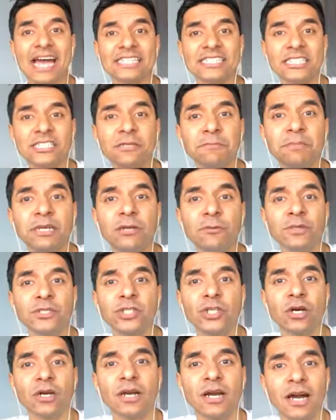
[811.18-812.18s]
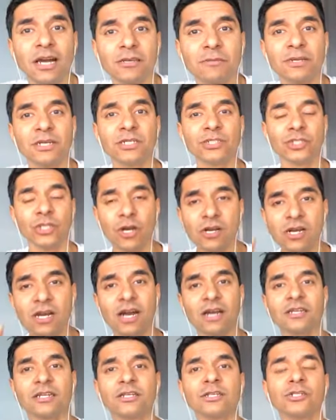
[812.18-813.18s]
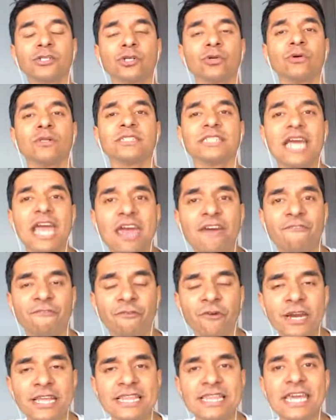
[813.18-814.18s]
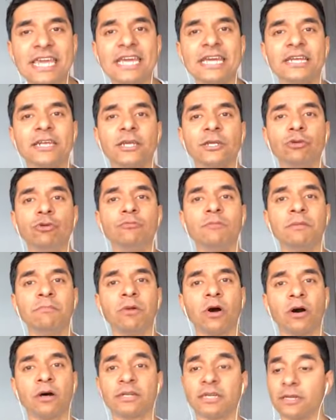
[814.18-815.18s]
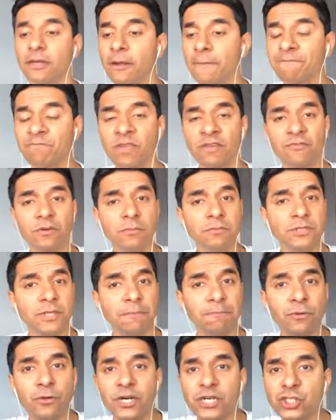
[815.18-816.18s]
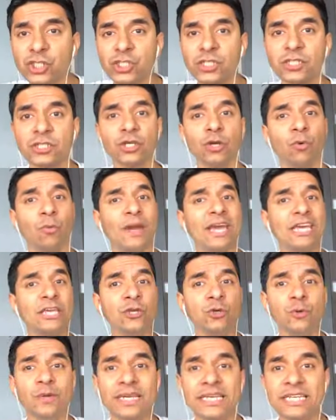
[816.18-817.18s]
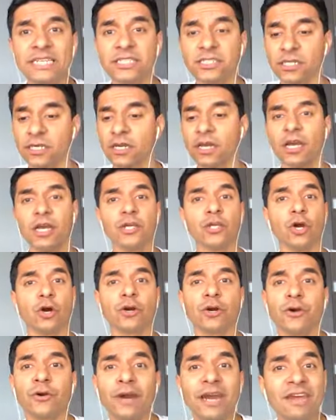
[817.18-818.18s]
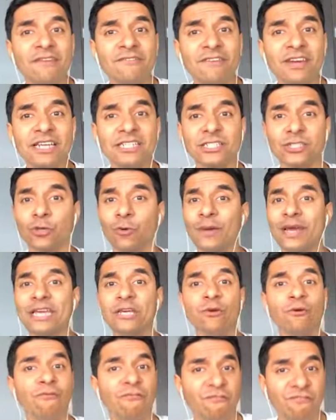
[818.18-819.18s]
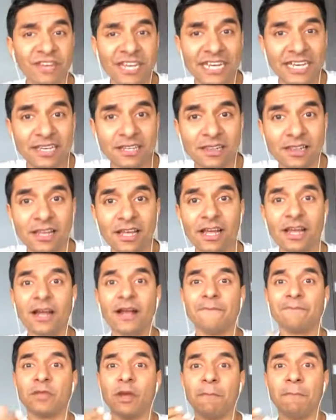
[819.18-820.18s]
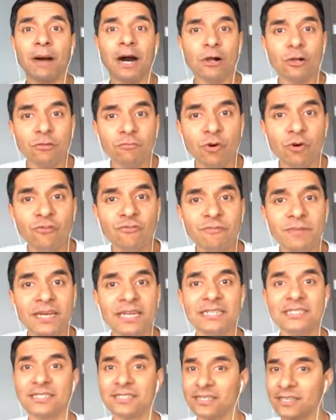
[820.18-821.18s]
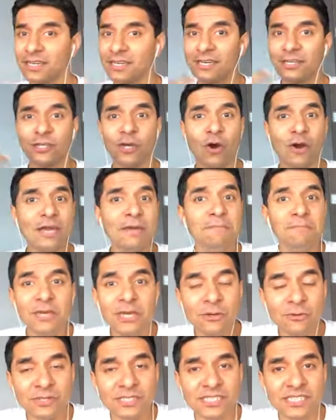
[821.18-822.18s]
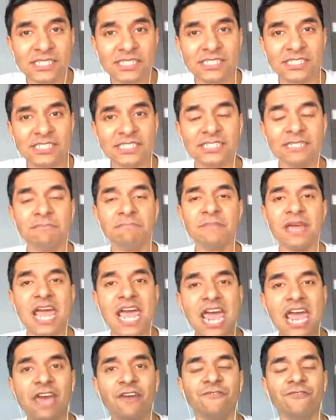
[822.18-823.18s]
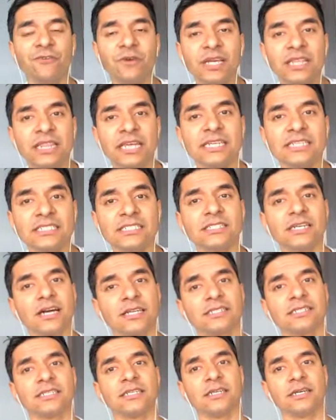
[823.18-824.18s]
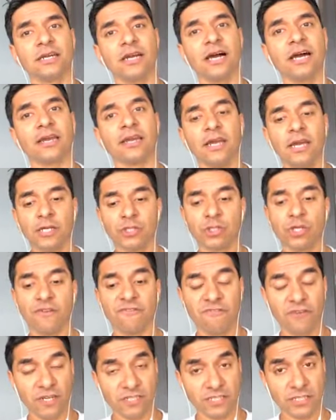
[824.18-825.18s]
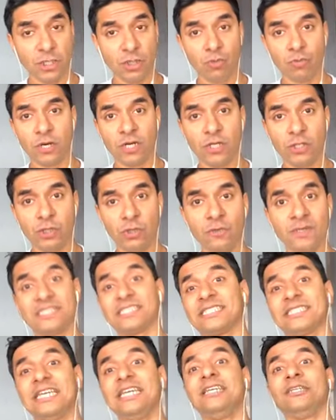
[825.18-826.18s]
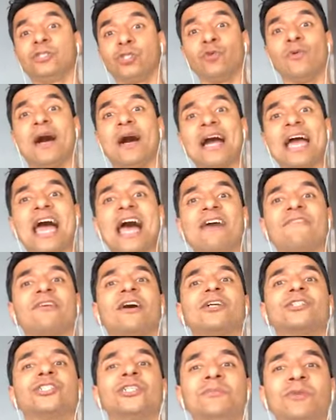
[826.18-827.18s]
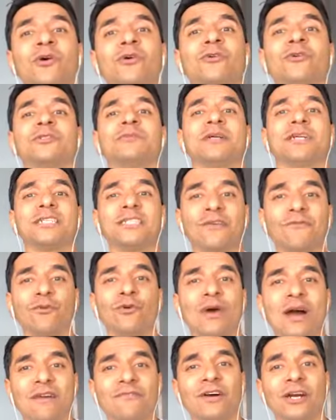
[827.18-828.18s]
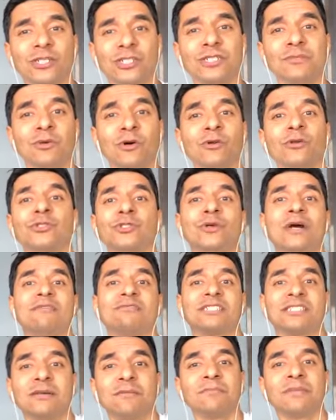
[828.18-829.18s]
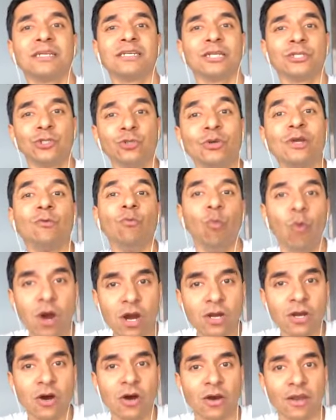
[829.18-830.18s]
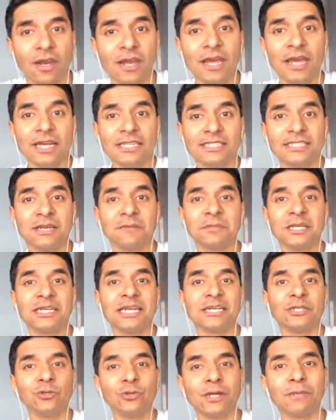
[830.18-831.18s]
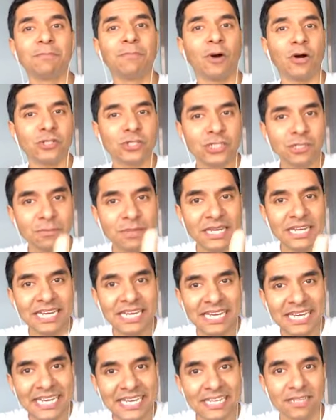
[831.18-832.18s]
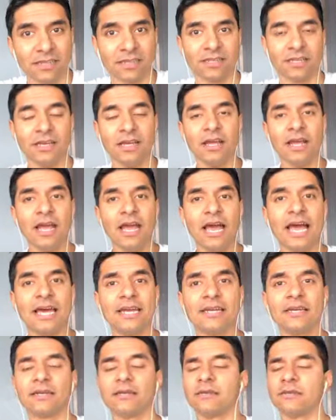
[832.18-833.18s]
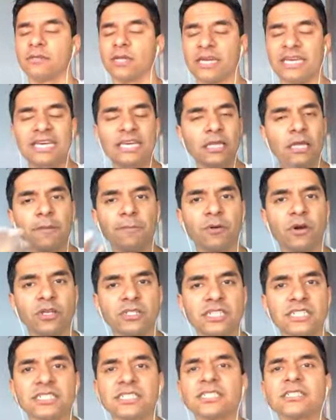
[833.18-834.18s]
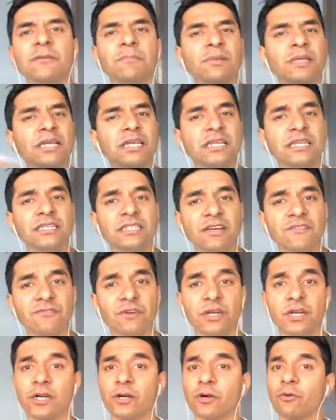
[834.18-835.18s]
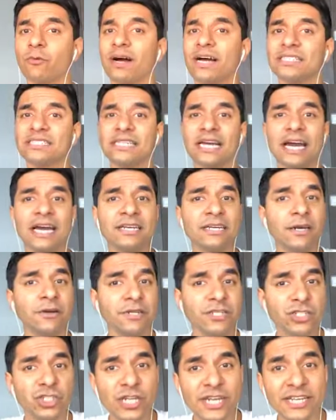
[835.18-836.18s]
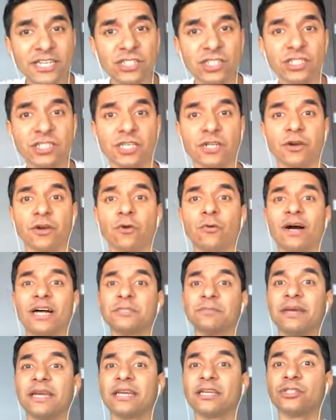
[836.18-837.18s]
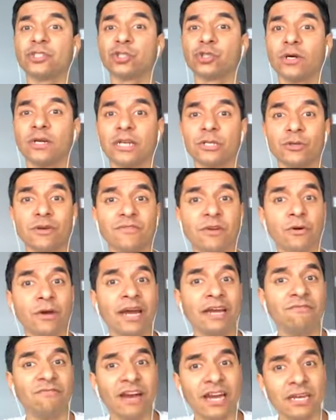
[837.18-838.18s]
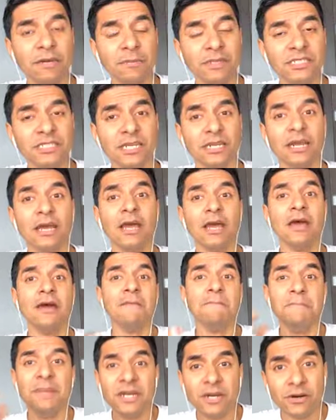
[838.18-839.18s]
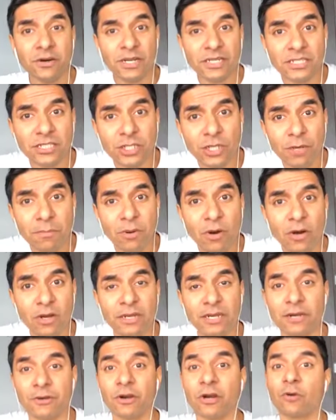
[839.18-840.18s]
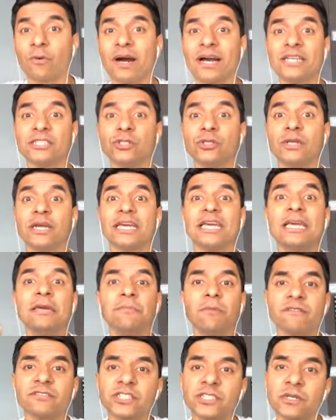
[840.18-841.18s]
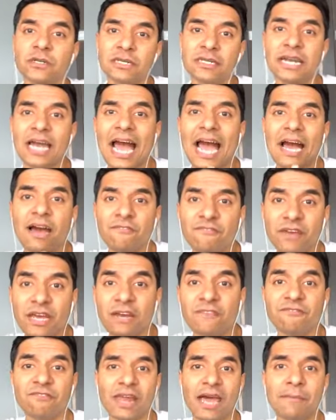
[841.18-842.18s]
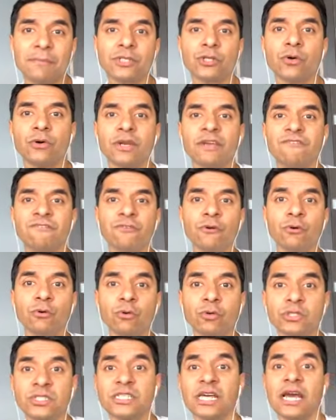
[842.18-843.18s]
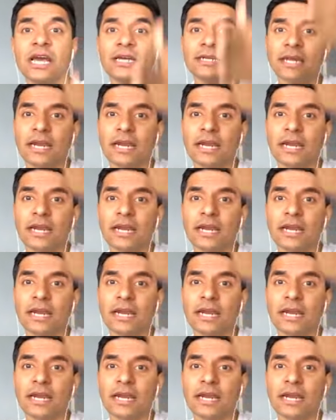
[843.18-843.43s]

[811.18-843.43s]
has to be with your gut, because your gut controls everything in the human body, from depression to the way you eat, your cravings, the way you feel, your bowel movement, your immune system. Everything starts in the gut. So the first thing you want to do is see, do I have Hashimoto's? Because if you have Hashimoto's, you have something that you can work on, something that you can possibly heal. And the healing process is completely different. It requires dietary changes. It requires making sure that you have the right vitamins and minerals in your body. It requires you to keep off certain inflammatory foods